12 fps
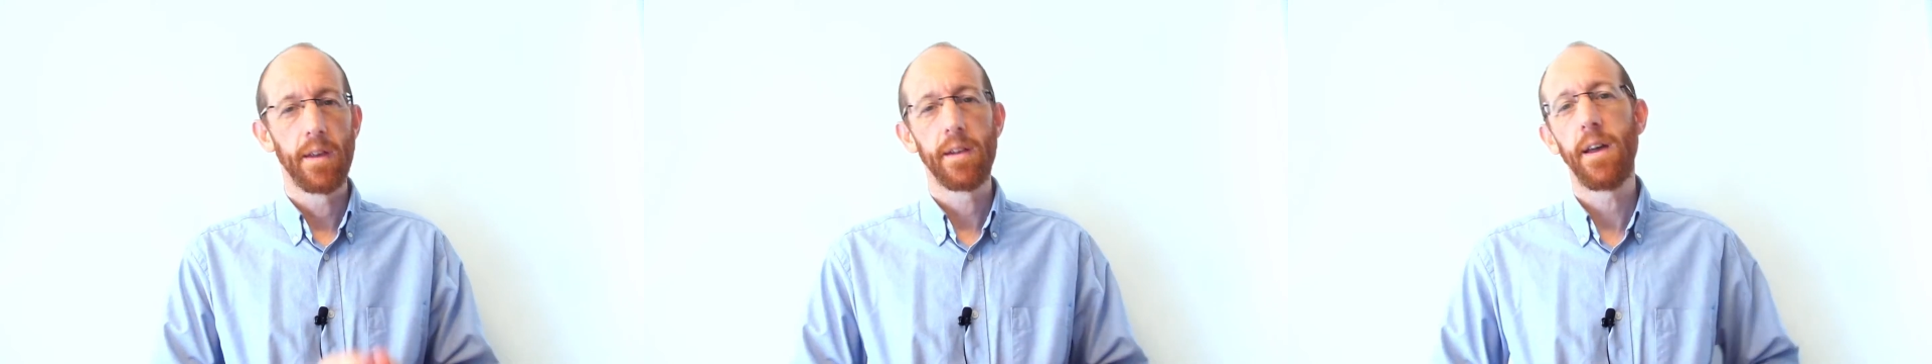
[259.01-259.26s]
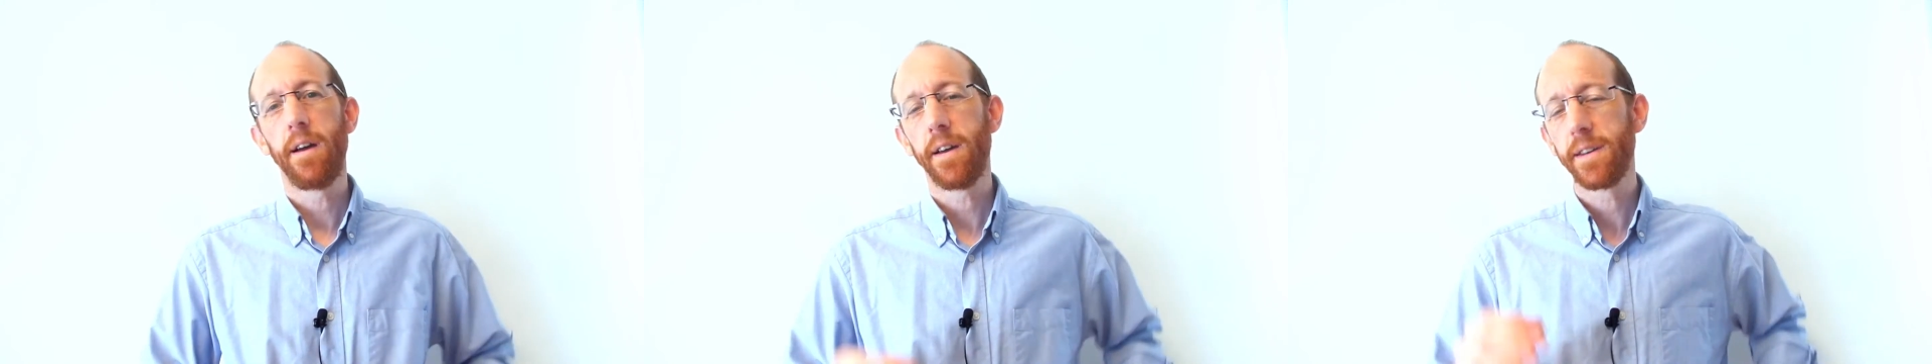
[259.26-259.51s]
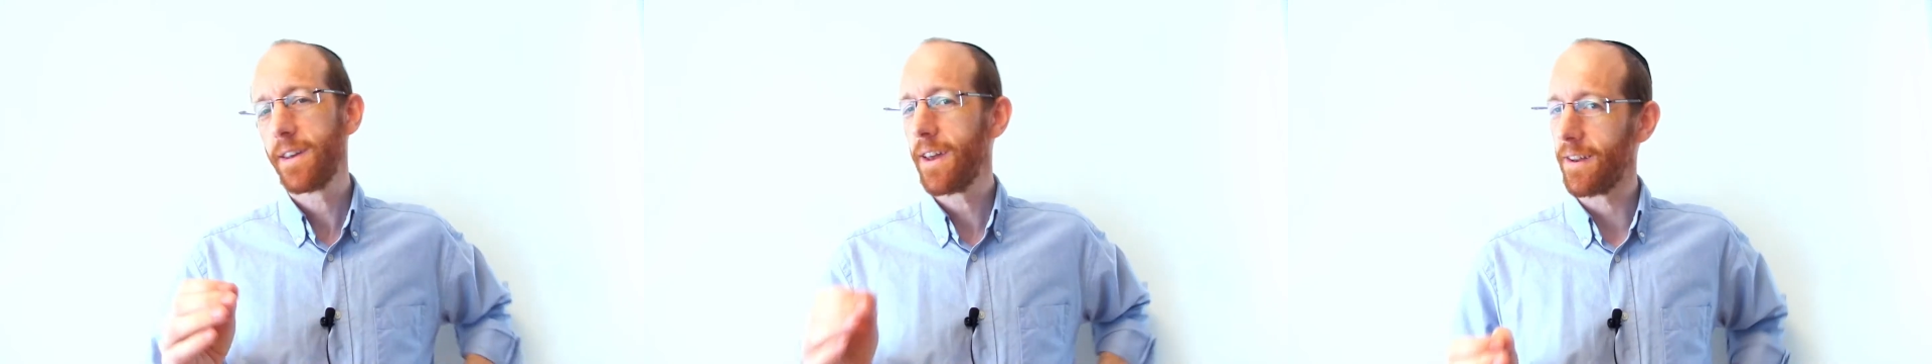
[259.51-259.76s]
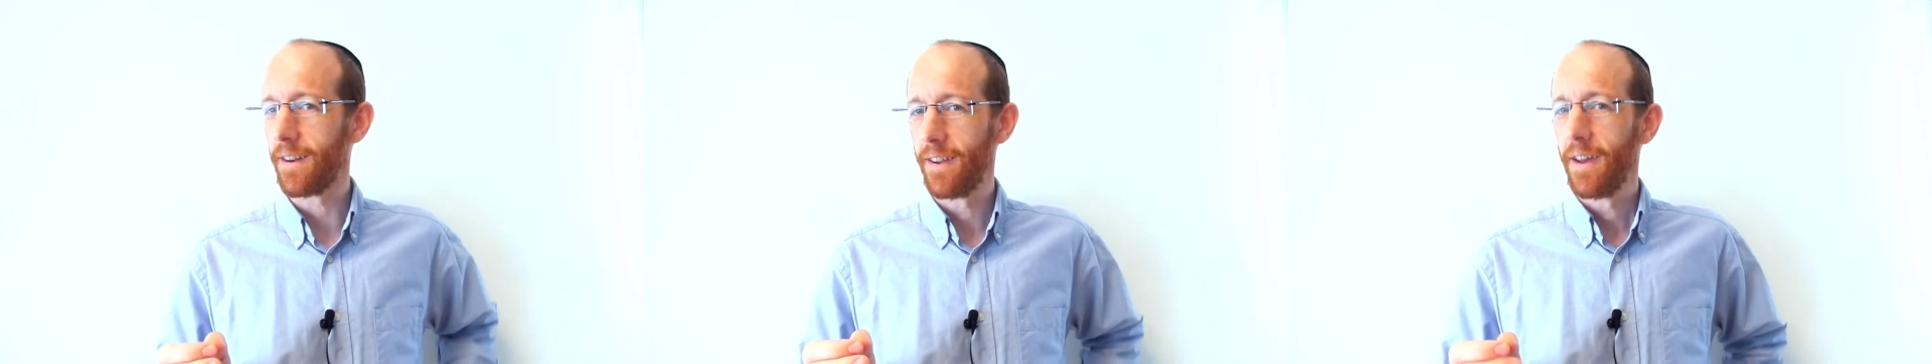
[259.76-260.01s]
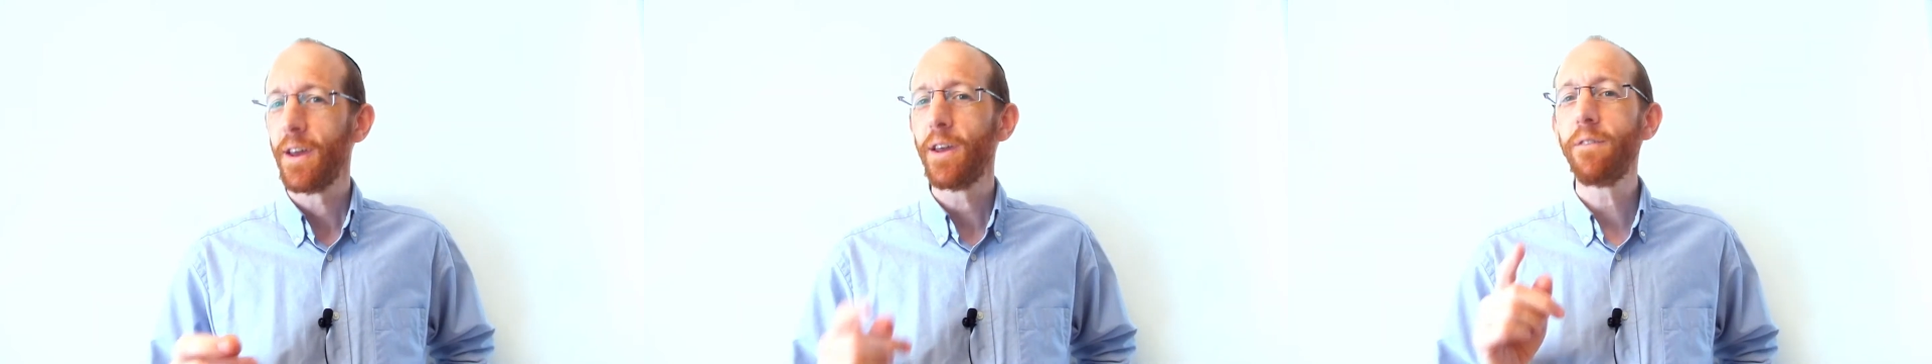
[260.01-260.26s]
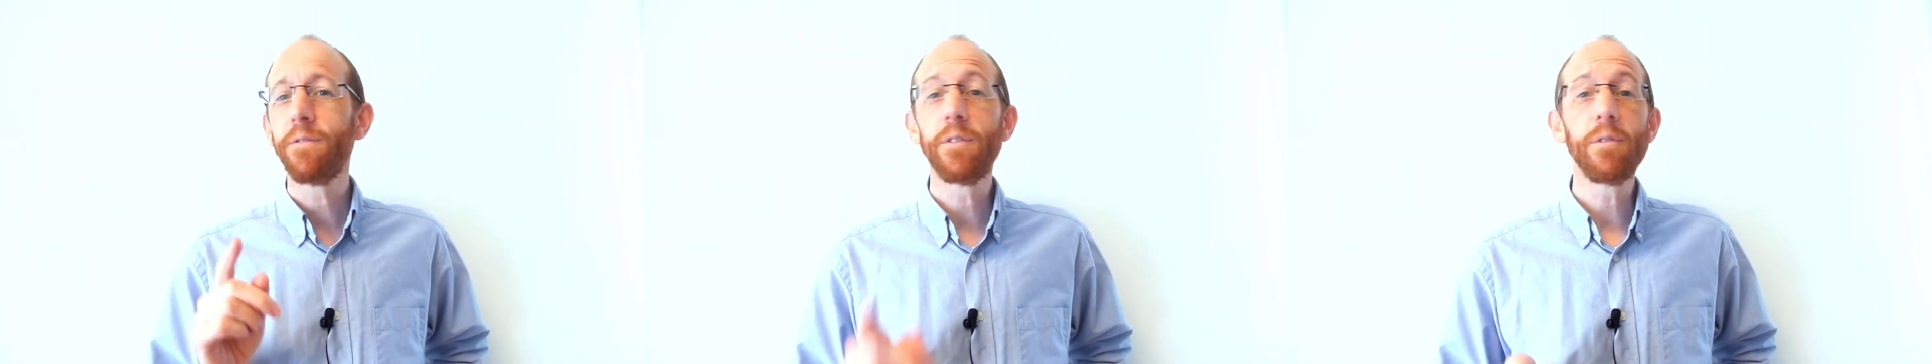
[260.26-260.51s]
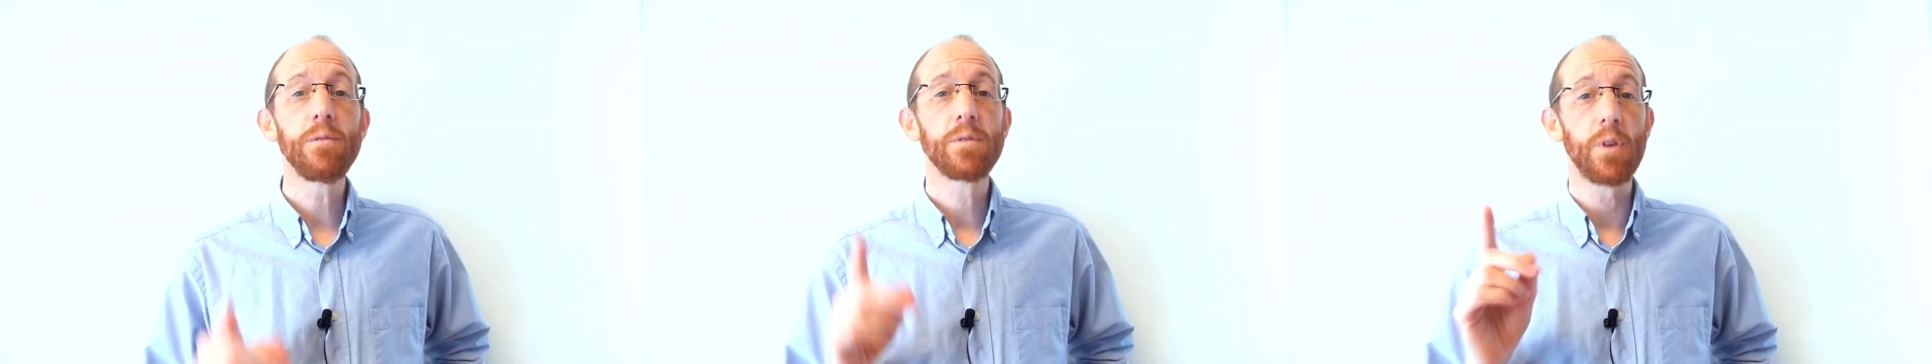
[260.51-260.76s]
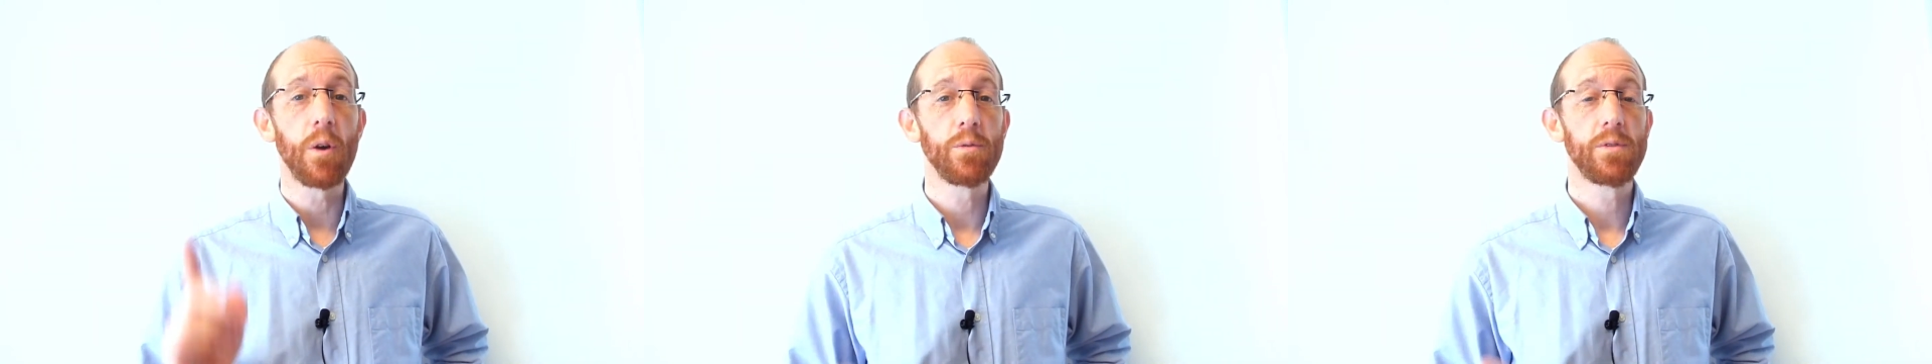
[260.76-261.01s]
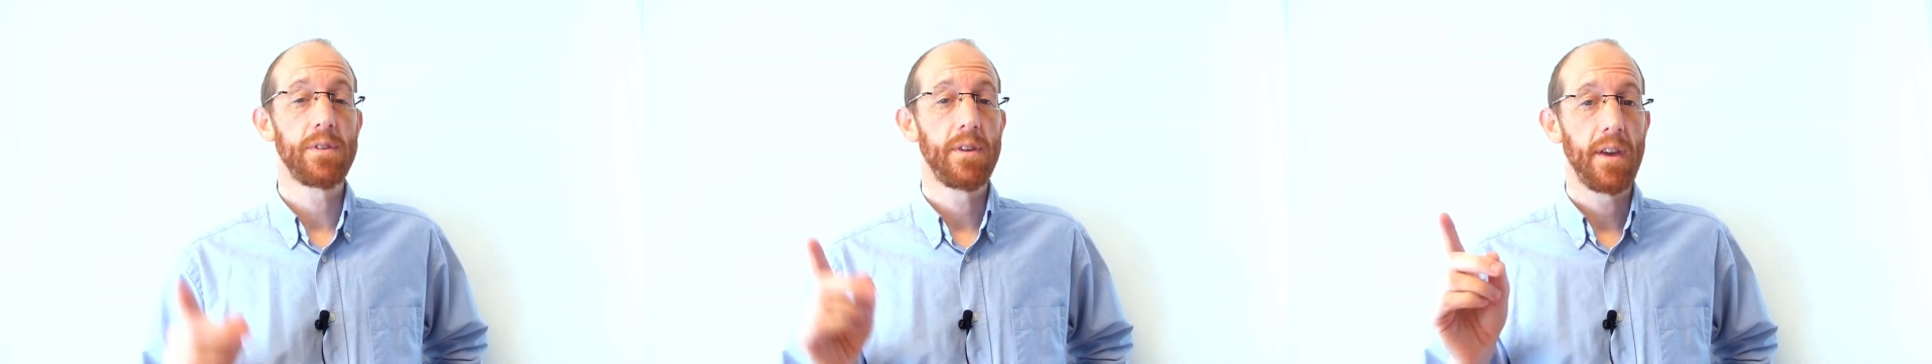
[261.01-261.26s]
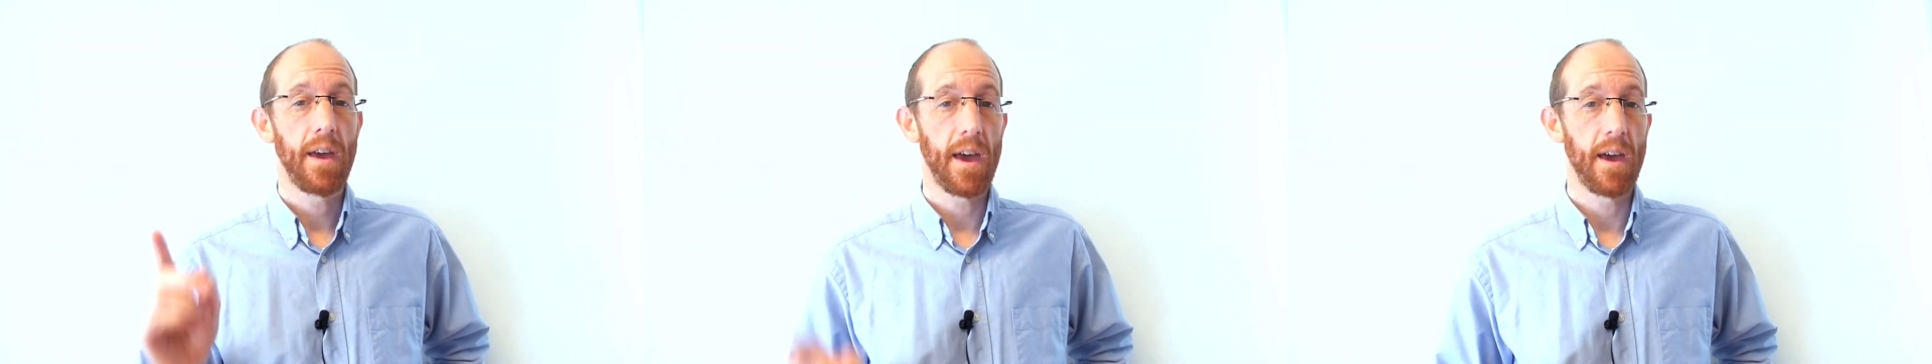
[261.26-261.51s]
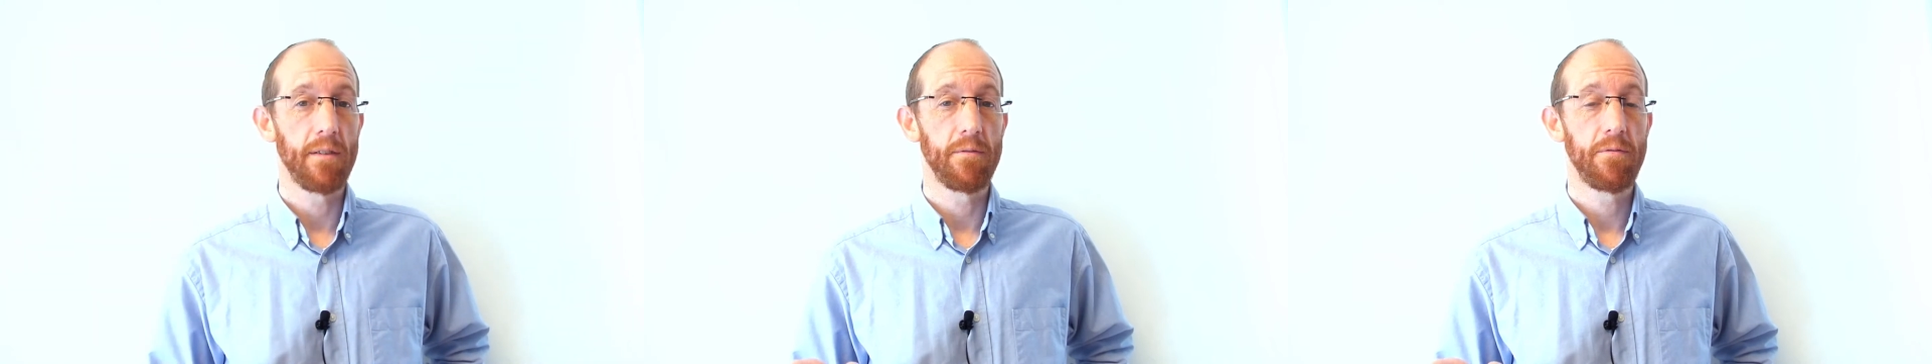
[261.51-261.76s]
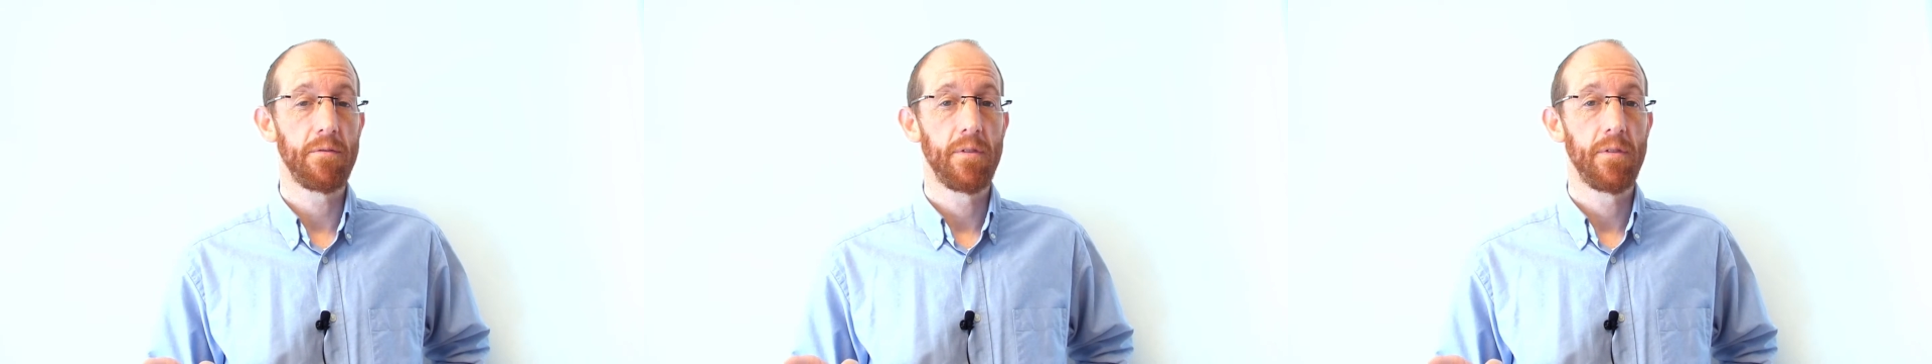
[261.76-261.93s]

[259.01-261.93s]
Now, again, if you don't have